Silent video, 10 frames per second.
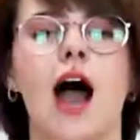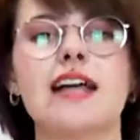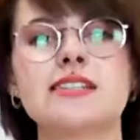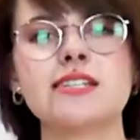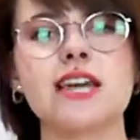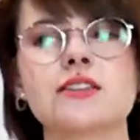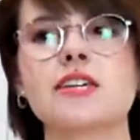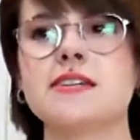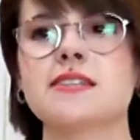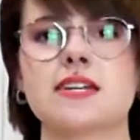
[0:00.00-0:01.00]
I did get
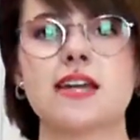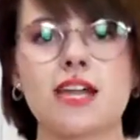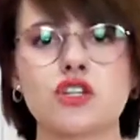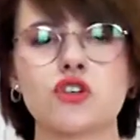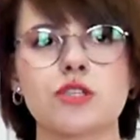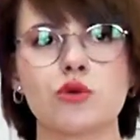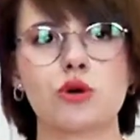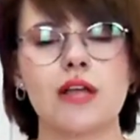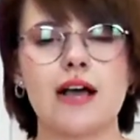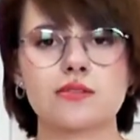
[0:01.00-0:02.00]
these in an extra
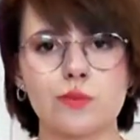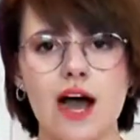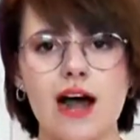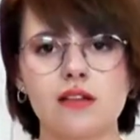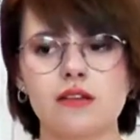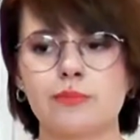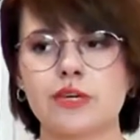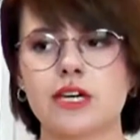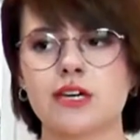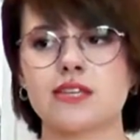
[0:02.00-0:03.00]
small as well,
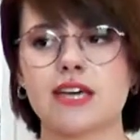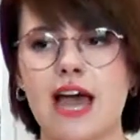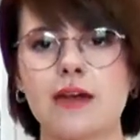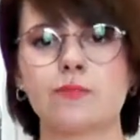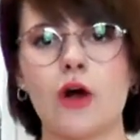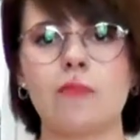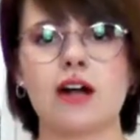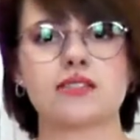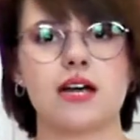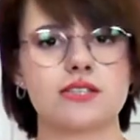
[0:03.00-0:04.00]
because again,
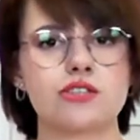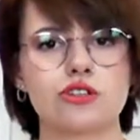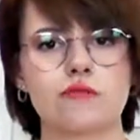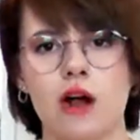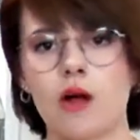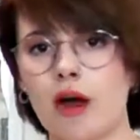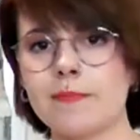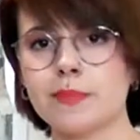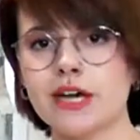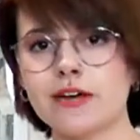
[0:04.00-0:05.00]
Primark sizes do run
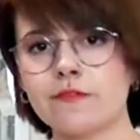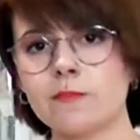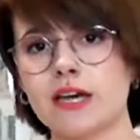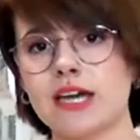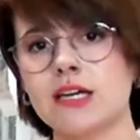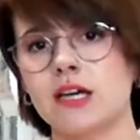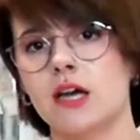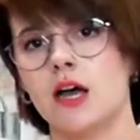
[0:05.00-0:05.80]
quite big for me.